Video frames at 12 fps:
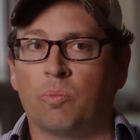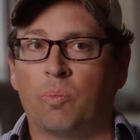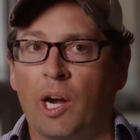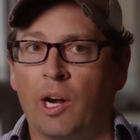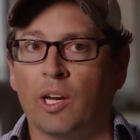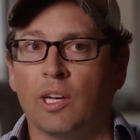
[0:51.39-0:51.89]

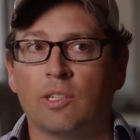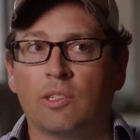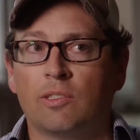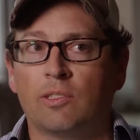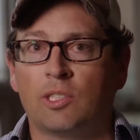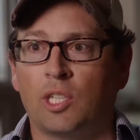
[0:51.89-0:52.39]

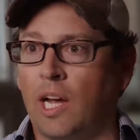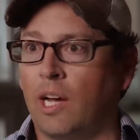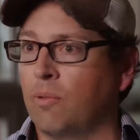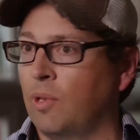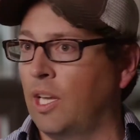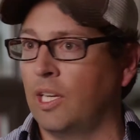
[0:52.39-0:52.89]

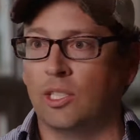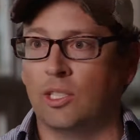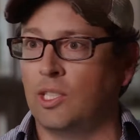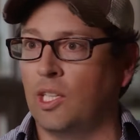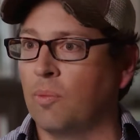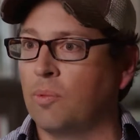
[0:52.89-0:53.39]
parent-child
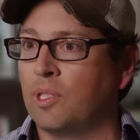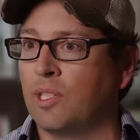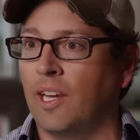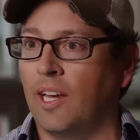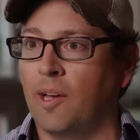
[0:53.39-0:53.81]
relationships,